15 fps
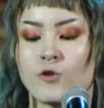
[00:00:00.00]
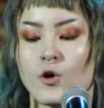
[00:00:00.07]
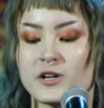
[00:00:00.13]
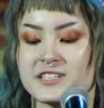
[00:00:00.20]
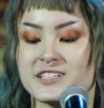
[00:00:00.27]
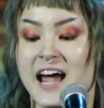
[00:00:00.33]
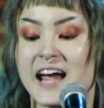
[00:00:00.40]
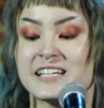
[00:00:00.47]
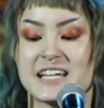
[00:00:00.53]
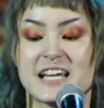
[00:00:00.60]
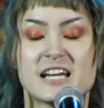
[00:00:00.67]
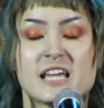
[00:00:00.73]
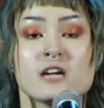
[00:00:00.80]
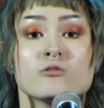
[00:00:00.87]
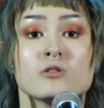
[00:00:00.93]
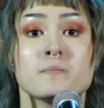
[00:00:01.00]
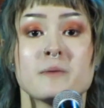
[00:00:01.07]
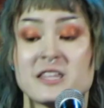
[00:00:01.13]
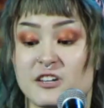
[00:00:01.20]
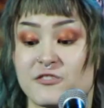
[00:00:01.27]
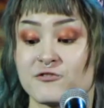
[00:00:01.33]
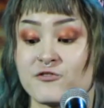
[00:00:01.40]
Fortnite and he would
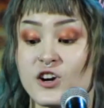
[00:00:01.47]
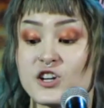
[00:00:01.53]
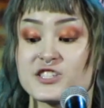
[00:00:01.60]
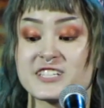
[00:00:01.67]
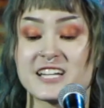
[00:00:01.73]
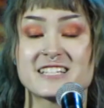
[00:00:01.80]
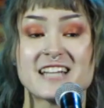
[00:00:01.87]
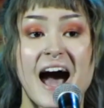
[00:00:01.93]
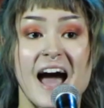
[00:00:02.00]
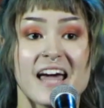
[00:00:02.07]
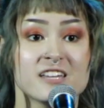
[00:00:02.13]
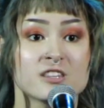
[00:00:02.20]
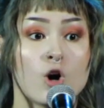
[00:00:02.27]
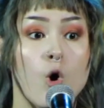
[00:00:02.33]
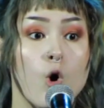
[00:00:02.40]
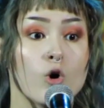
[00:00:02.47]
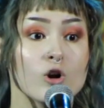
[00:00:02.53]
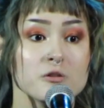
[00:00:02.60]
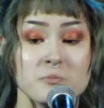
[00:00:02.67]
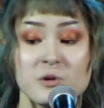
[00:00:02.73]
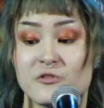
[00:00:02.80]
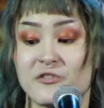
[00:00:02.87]
be the first to die in the
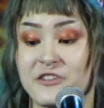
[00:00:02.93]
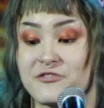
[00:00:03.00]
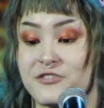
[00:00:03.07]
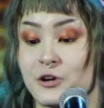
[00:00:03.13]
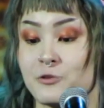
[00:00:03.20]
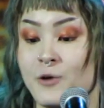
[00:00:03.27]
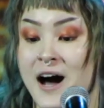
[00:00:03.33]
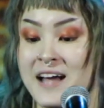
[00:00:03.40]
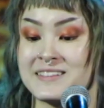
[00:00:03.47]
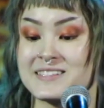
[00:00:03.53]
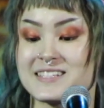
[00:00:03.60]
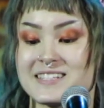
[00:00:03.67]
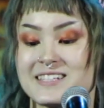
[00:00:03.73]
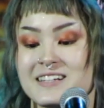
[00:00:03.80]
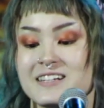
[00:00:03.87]
horror movie for once.